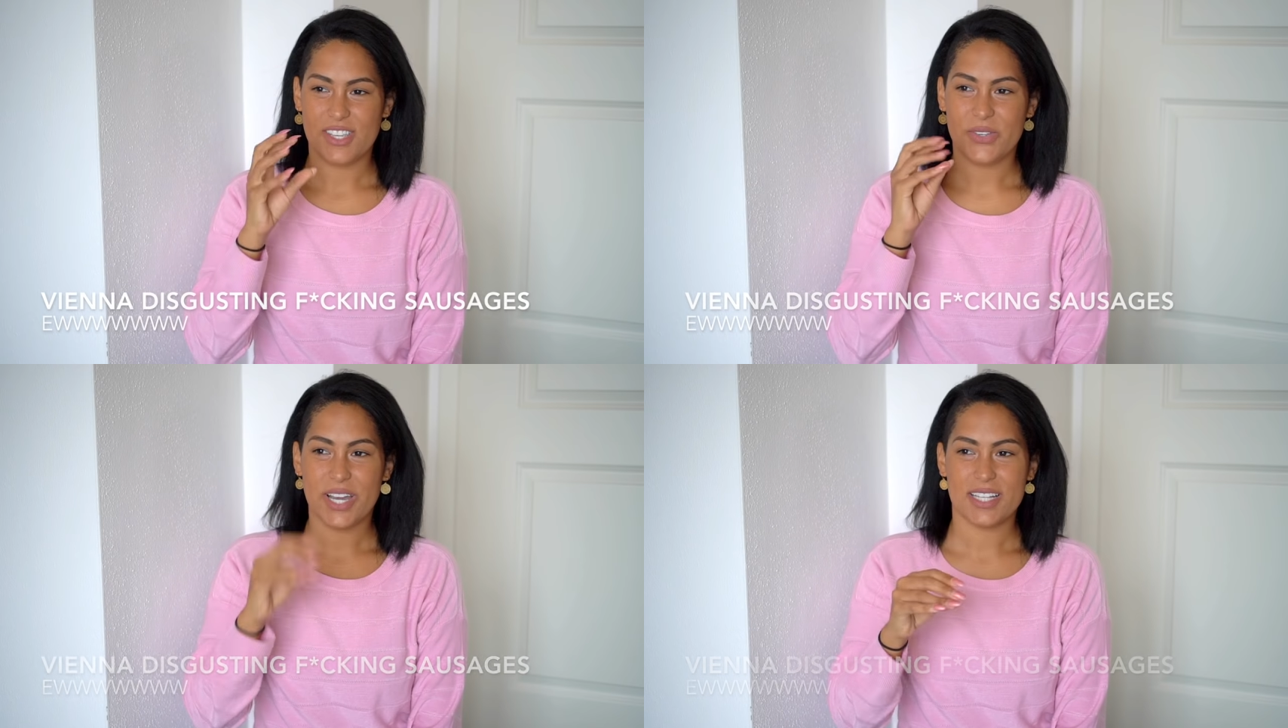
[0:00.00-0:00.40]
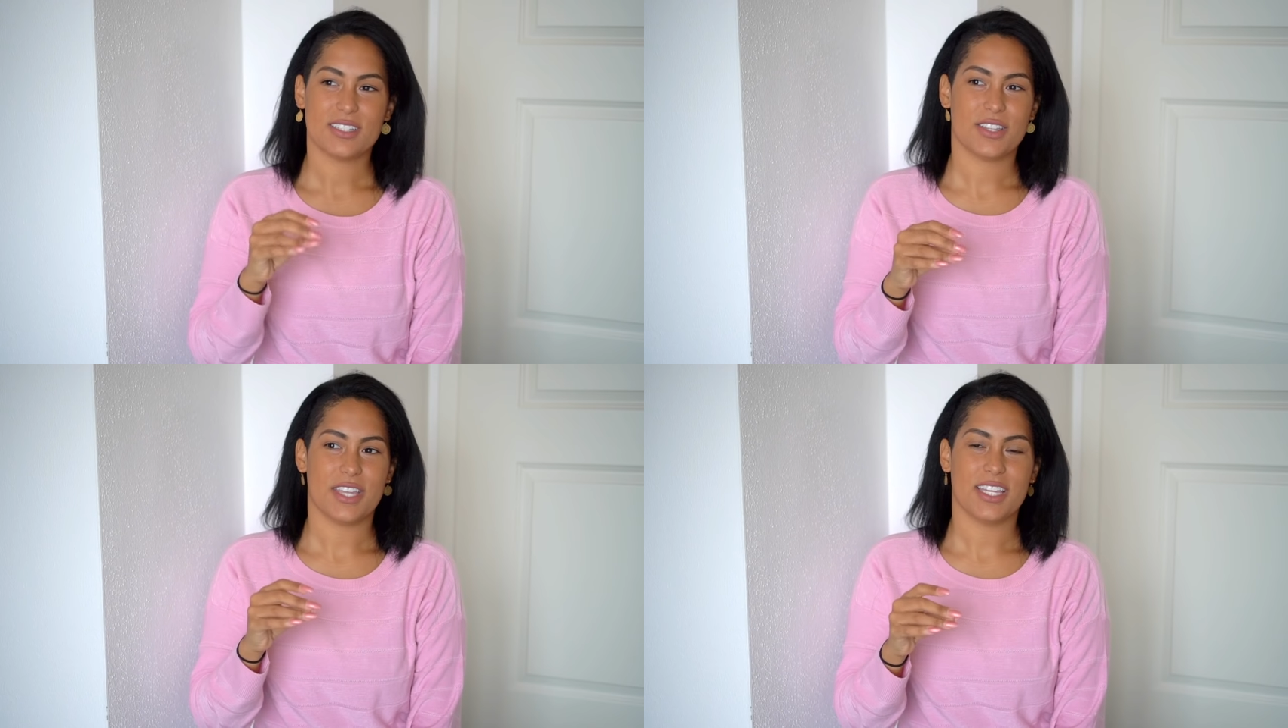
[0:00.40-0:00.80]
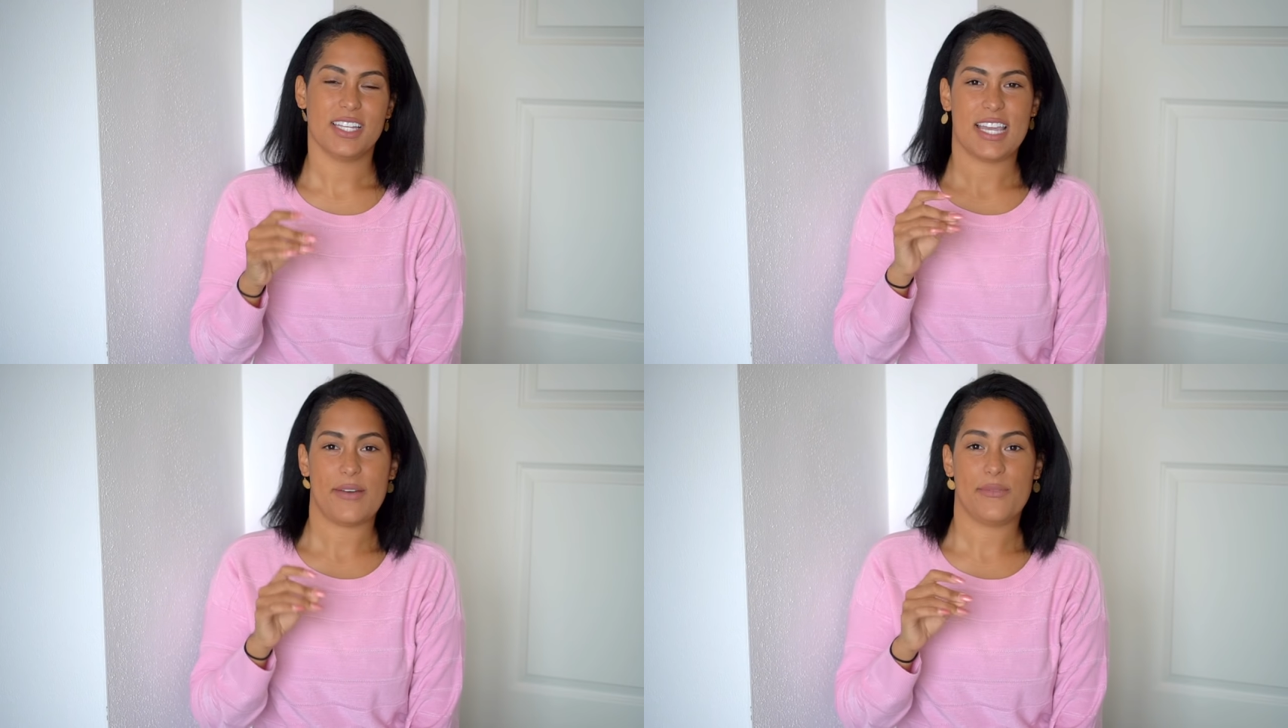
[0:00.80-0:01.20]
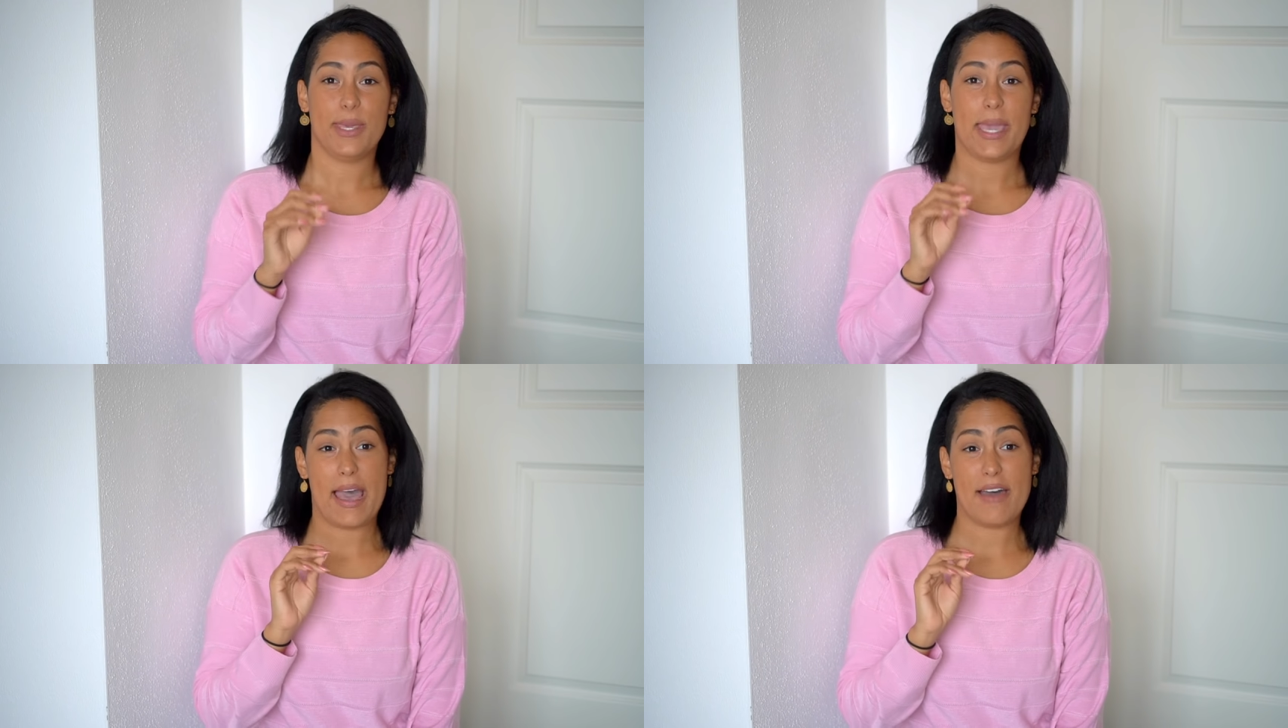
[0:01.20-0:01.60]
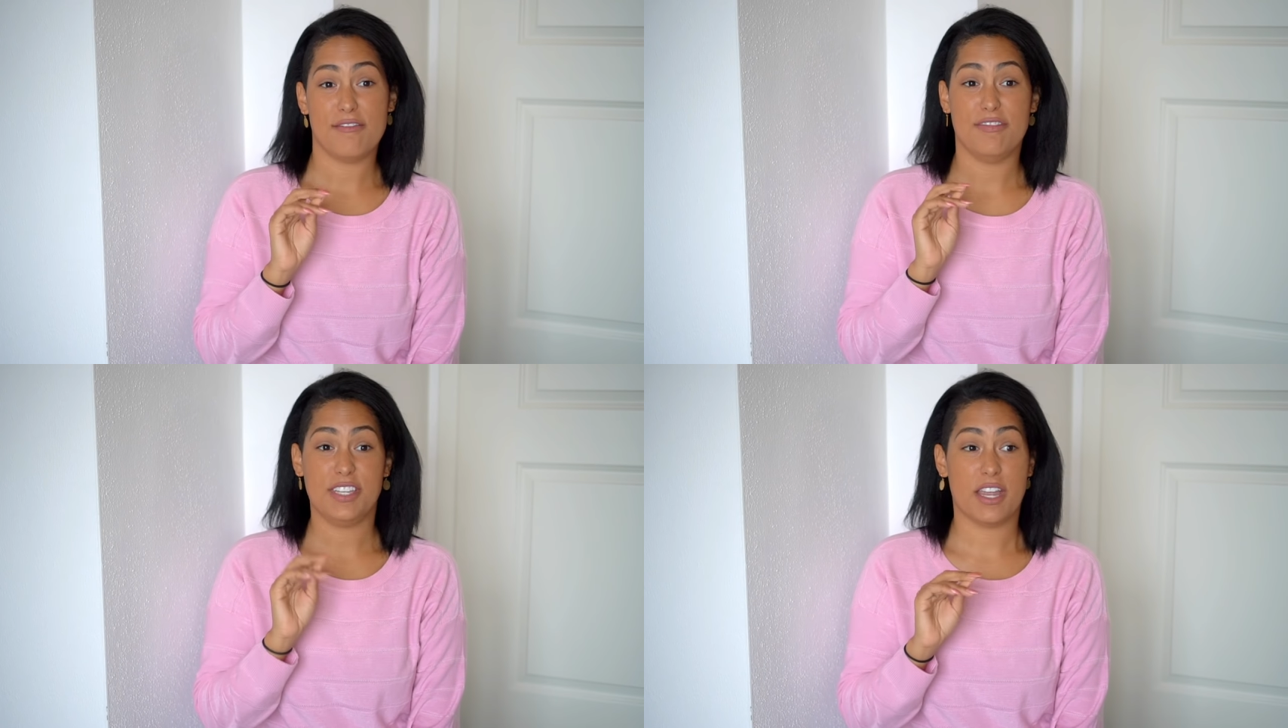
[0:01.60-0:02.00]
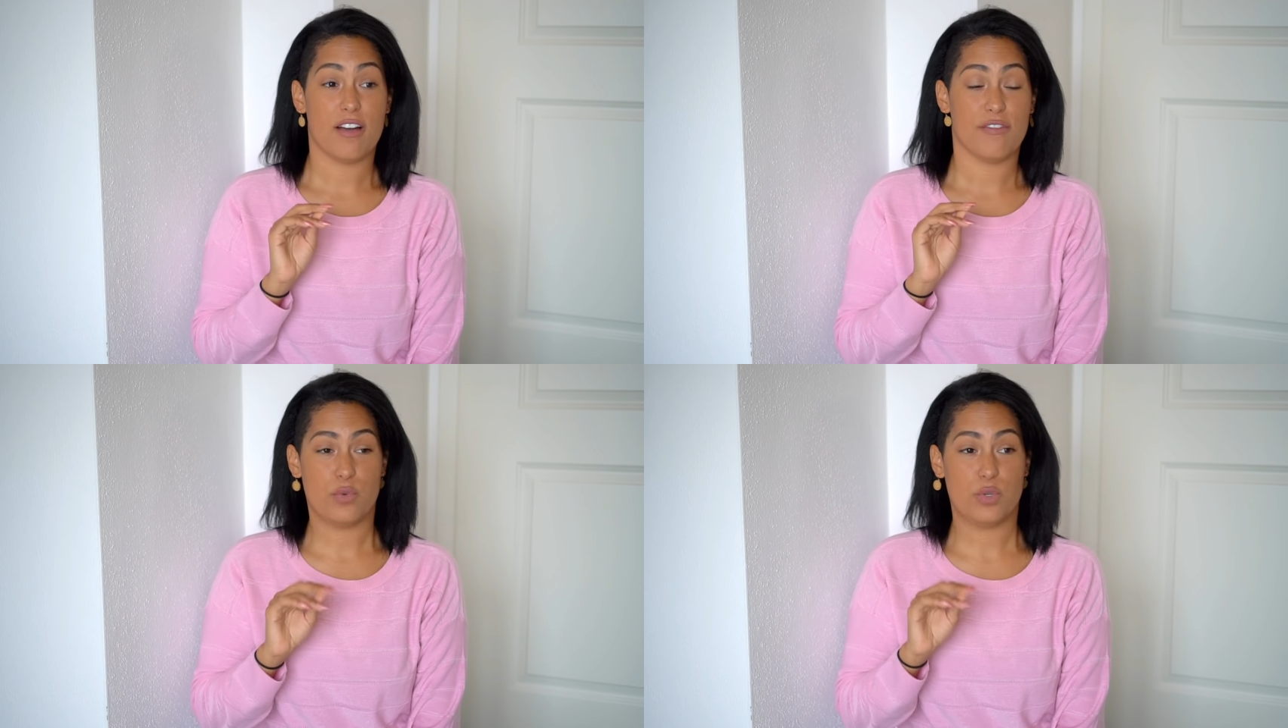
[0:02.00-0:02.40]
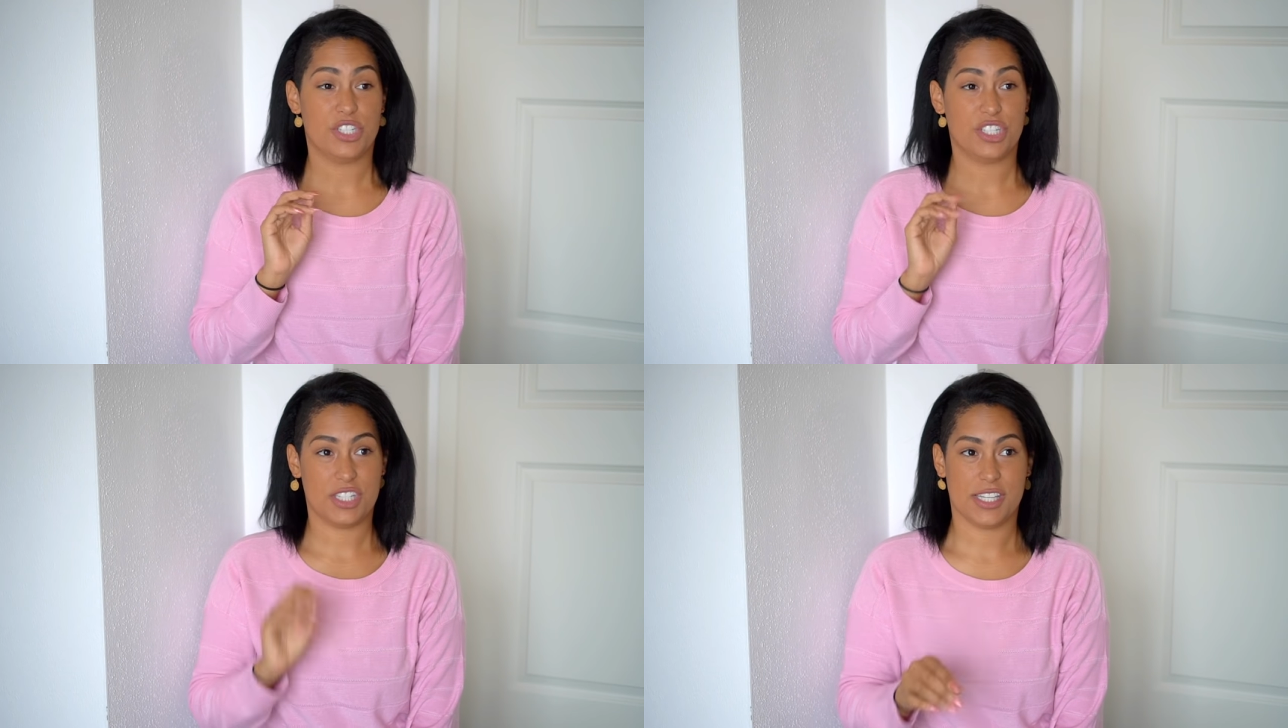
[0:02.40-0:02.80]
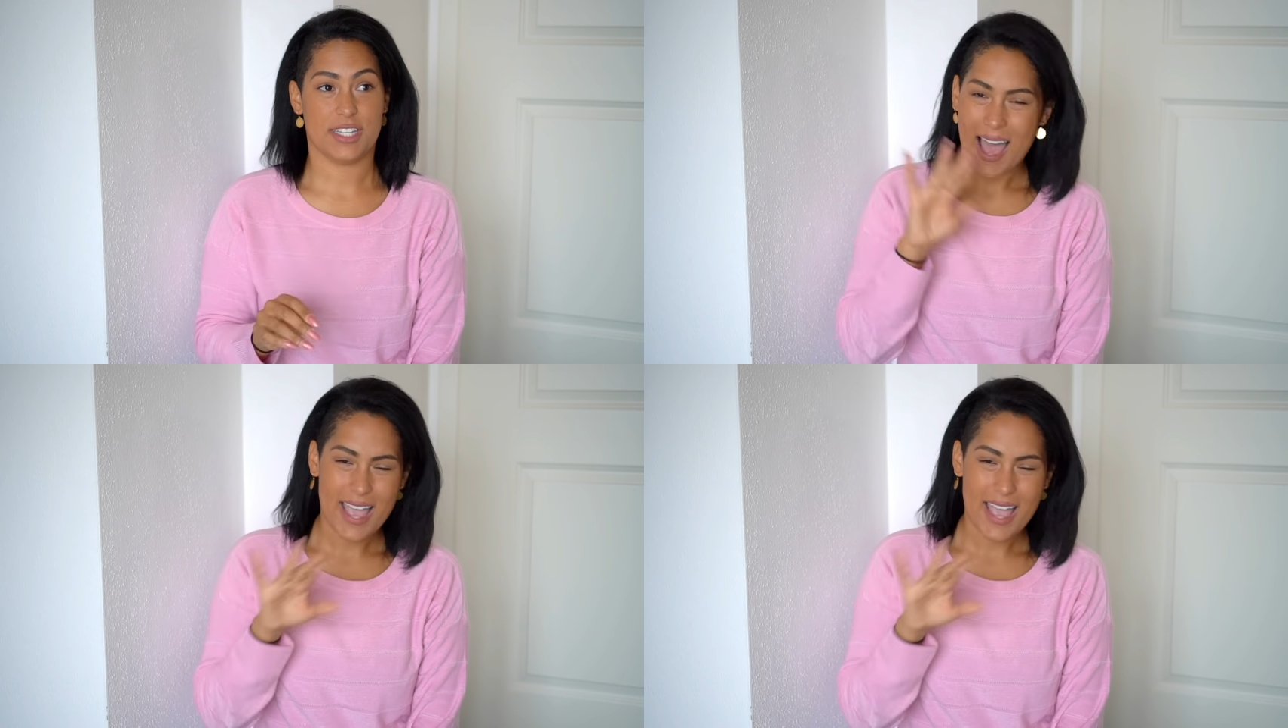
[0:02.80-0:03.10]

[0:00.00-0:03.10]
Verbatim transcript: You guys are thinking, yeah, we have Wiener Würstchen.